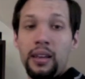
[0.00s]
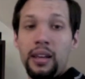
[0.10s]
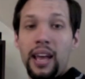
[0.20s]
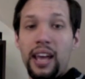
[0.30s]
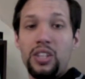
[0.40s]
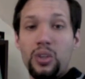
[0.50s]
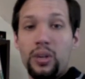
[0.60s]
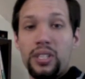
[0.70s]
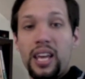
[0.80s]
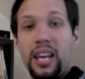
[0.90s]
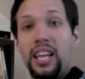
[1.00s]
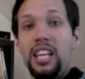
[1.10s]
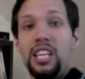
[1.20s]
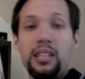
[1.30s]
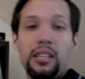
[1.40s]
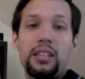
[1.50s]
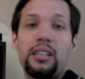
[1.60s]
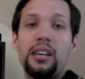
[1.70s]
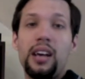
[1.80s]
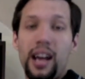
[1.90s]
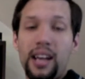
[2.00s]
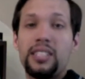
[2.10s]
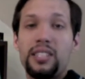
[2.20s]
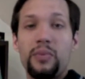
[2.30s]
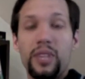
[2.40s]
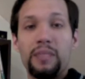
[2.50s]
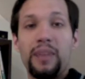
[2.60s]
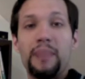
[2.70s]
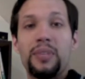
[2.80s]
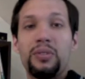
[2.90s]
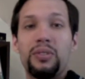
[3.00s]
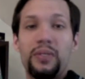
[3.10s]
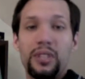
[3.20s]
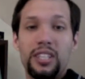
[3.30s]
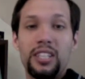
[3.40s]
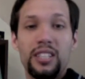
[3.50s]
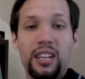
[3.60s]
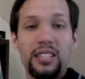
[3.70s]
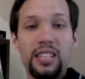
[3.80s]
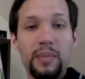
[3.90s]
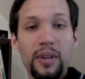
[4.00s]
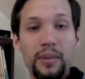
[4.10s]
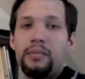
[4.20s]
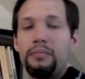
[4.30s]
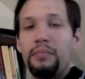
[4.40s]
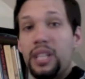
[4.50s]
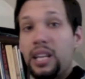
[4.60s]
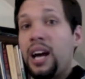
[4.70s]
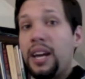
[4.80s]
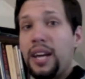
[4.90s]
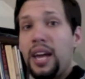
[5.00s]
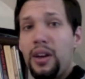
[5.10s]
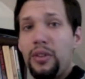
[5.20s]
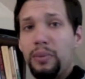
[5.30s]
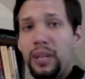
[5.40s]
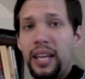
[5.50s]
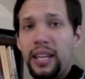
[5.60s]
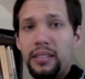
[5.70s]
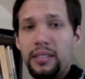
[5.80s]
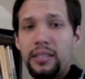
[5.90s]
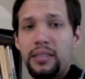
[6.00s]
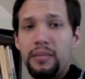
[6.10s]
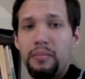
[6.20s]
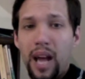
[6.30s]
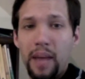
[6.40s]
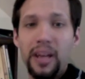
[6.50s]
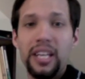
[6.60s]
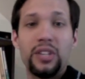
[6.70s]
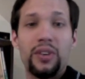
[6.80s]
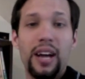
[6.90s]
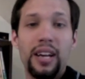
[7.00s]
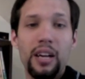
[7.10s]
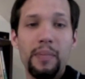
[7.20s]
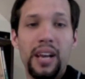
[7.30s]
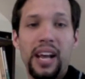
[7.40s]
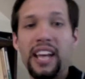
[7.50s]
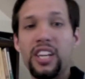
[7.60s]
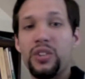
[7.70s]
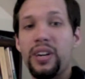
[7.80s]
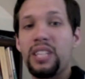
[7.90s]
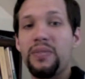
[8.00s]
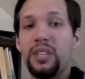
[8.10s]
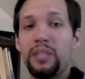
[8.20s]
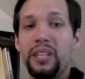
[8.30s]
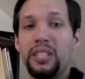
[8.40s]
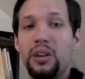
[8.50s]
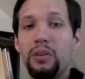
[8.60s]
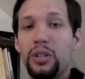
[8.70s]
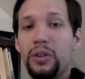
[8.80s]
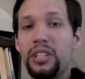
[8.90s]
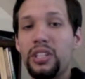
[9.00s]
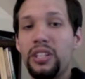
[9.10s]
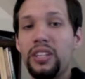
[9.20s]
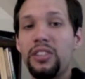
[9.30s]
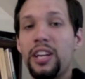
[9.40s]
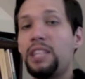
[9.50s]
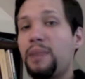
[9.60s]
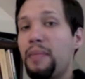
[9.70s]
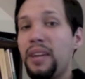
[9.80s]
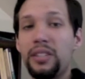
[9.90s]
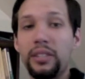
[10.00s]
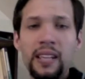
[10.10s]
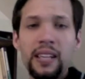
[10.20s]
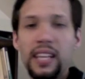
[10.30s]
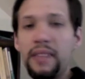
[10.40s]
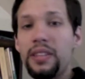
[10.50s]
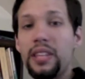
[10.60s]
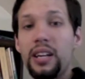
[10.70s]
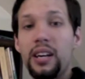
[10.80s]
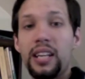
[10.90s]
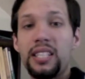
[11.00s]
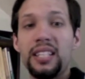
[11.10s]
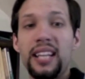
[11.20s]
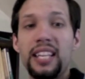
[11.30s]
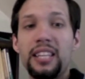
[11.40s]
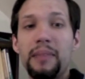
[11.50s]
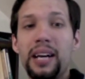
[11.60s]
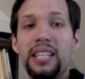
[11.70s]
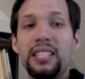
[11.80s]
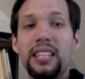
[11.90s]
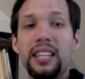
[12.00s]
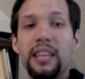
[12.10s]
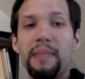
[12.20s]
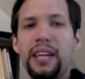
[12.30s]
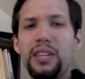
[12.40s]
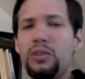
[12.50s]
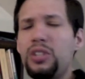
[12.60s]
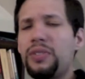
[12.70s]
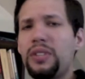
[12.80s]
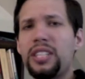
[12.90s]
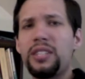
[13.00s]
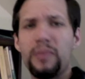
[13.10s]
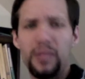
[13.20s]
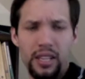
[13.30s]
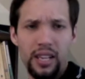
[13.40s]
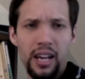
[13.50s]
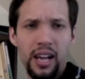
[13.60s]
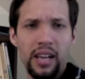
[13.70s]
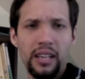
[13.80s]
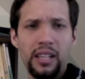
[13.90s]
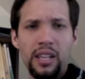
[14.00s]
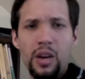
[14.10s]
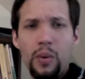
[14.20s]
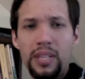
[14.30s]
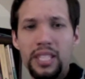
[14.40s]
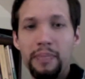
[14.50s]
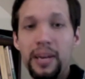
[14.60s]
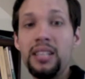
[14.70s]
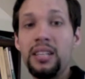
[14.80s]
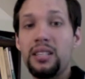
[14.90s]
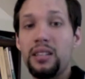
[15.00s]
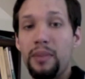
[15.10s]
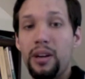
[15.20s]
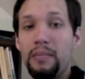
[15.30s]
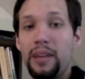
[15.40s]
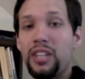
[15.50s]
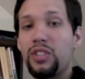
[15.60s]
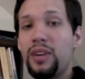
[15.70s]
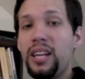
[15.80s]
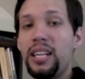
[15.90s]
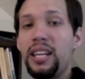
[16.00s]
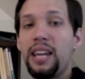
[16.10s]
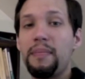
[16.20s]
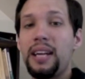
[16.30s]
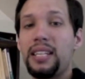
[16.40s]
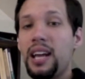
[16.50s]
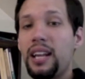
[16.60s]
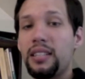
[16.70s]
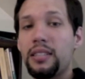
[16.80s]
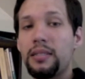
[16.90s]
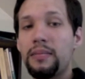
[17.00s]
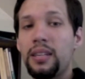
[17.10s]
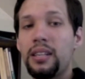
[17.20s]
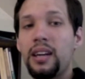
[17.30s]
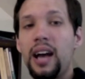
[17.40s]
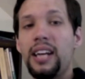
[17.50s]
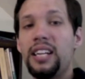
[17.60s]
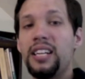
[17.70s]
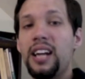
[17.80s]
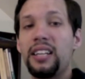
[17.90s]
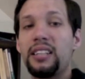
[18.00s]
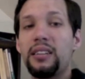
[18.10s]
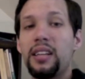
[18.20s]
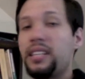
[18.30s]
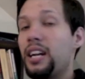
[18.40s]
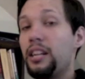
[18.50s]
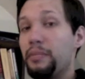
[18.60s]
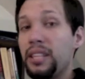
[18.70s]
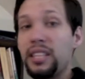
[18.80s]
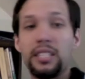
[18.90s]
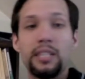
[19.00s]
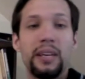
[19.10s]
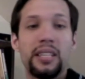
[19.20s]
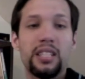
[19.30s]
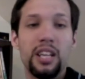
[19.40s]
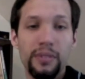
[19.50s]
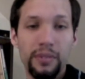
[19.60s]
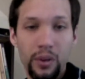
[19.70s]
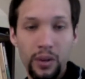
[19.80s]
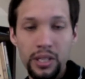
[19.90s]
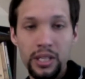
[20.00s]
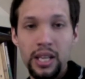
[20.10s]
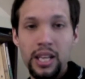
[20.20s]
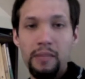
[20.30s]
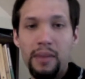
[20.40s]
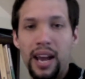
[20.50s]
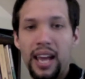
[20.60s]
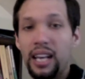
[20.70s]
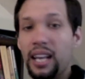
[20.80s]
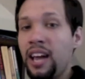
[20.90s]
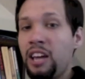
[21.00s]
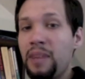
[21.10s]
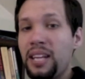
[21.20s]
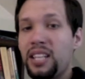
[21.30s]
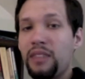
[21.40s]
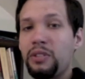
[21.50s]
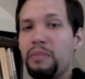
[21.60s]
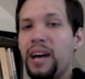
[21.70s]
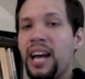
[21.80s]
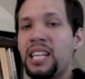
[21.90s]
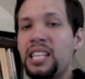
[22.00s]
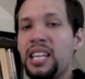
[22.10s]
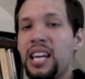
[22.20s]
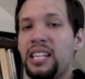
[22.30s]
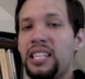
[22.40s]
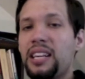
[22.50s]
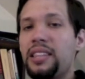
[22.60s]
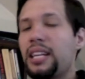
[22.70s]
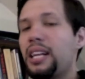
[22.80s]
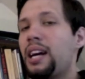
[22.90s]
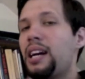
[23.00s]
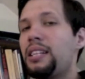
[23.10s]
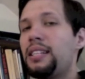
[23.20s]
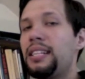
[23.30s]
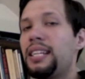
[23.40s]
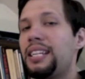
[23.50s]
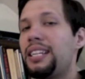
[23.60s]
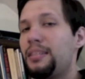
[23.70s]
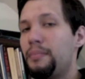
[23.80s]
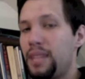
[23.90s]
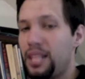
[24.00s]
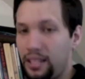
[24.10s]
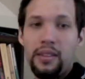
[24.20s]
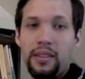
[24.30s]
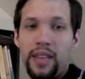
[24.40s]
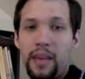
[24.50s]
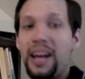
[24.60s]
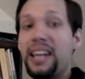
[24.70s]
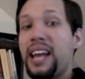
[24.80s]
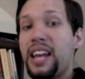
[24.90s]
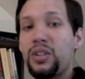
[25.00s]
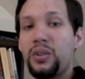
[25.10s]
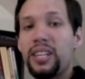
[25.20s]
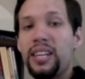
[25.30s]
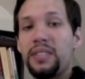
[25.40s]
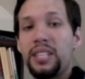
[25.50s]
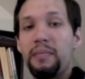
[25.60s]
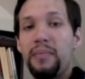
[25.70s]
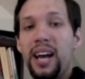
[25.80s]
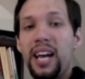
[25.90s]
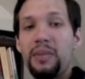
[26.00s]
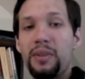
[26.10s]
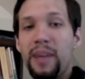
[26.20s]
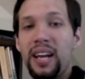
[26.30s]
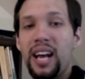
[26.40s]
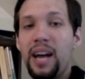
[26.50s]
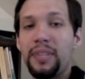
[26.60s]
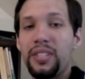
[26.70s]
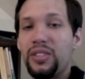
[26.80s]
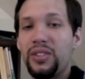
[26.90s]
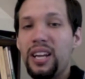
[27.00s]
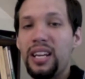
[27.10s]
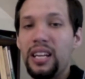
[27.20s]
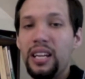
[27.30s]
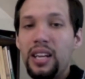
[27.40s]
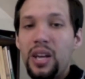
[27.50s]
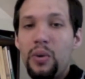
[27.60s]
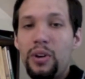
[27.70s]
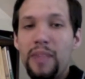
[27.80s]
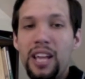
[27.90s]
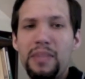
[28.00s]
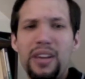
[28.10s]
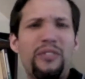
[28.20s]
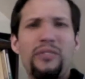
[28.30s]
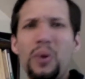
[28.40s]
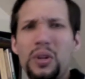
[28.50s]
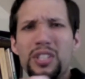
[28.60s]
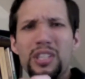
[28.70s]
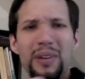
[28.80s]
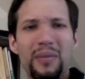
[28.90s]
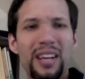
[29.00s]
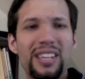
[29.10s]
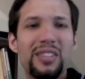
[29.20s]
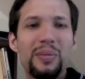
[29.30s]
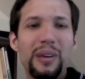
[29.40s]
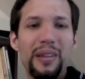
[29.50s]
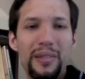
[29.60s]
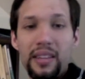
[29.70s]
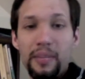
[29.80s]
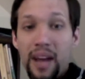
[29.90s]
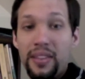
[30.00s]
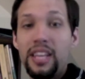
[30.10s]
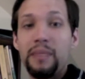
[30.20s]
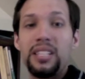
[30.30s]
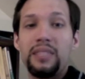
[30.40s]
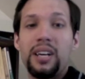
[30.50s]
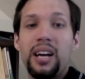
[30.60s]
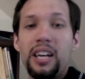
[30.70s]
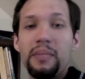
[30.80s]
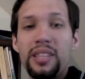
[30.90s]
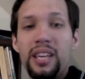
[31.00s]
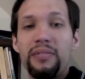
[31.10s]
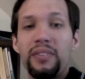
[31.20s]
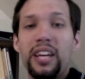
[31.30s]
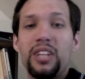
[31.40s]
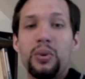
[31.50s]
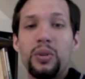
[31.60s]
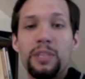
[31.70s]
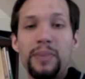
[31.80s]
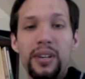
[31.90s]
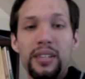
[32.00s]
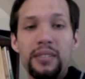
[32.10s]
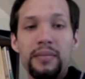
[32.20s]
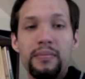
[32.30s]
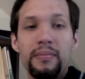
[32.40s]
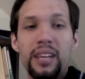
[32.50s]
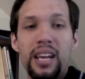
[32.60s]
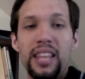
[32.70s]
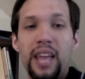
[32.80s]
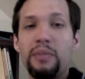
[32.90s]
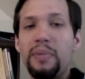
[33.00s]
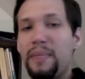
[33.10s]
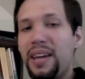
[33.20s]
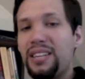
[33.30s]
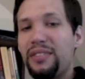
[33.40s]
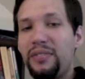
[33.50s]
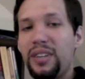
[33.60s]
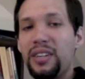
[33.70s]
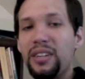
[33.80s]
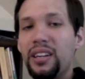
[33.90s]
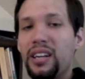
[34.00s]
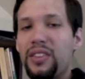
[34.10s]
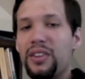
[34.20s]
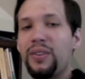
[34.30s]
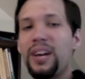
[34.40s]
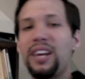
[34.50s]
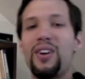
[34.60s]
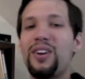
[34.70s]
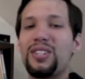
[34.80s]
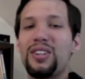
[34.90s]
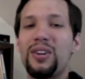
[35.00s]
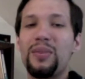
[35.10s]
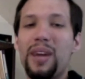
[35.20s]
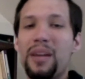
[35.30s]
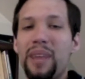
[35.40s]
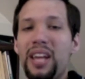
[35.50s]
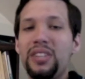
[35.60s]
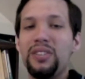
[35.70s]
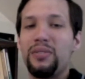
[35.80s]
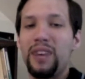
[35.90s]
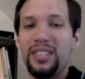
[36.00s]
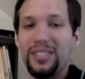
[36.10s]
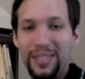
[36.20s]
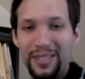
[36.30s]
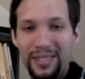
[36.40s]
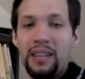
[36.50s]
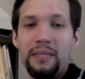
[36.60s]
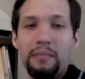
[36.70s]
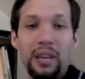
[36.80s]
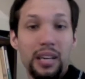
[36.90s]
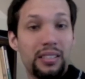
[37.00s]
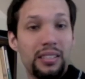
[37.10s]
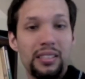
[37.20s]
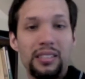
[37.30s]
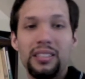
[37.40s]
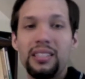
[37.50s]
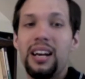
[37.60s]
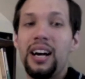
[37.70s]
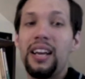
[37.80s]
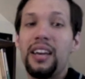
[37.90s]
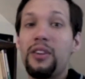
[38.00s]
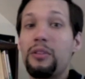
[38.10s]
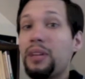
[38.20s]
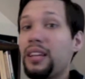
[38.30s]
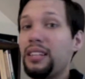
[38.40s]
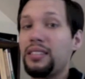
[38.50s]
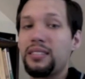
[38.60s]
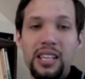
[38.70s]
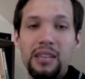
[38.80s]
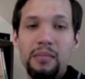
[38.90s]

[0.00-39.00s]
And towards that end, I went to Bob Jones University to study cinema. But God had other plans. My money dried up, and I had to transfer to Pensacola Christian and change my major. Even there, I still had the mindset that my usefulness to God was dependent upon my training and my talents. I did not dare admit this to myself, of course, but I had allowed myself to buy into the idea that God needed me, that my natural gifts combined with my competent training would make me a force to be reckoned with by the enemies of God, be they flesh or spirit, and they would be made to fear the great artist on a rampage of righteousness. But God had other plans.